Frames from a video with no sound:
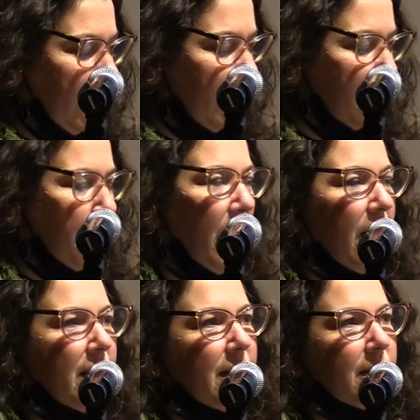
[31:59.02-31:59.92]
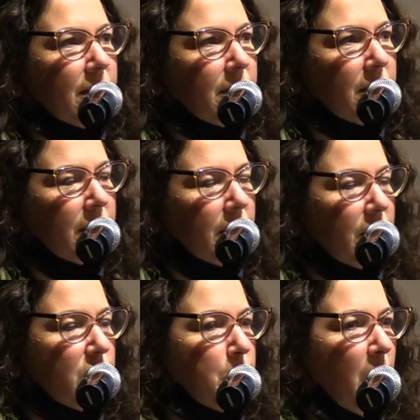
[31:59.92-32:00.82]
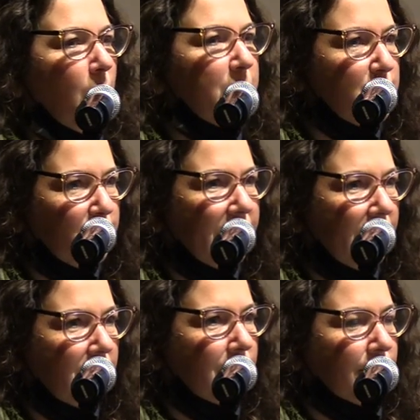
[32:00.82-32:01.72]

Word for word: This body is poetry,